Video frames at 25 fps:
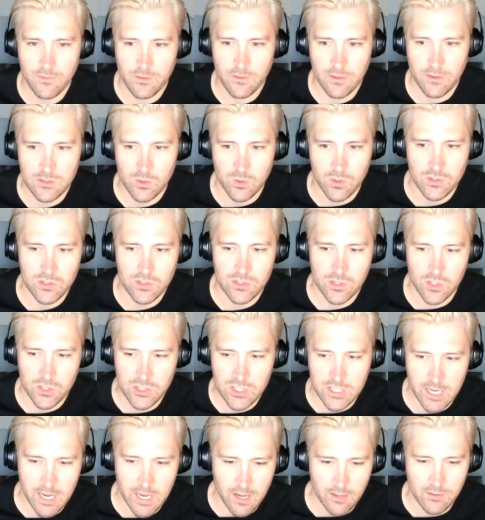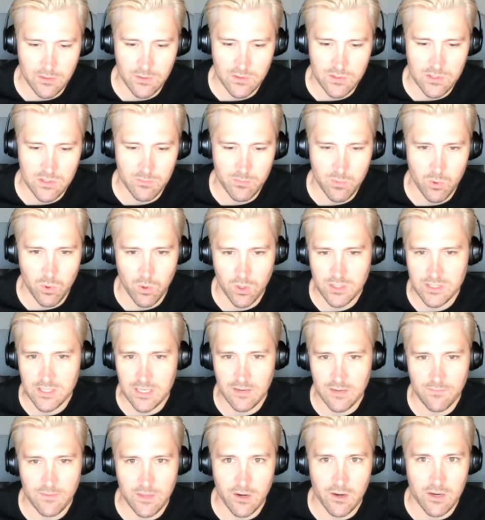sort of searching out those supports, and
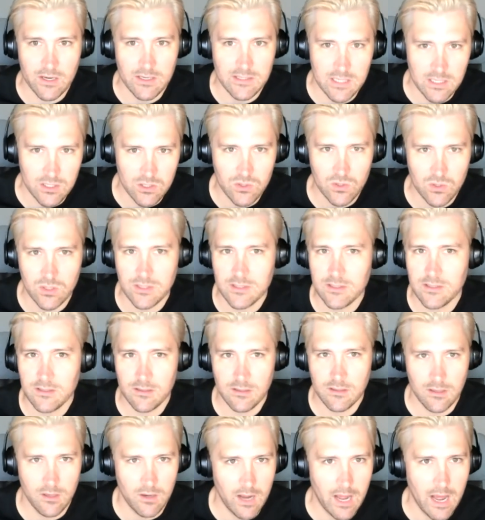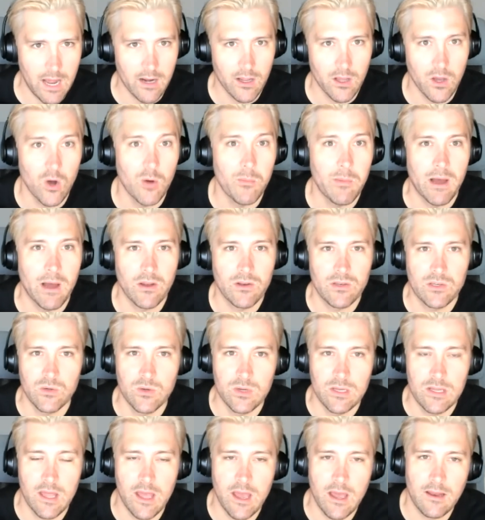if there is interest, how to go about
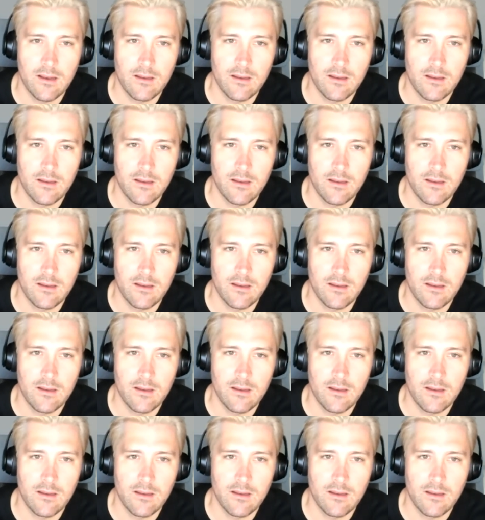doing that.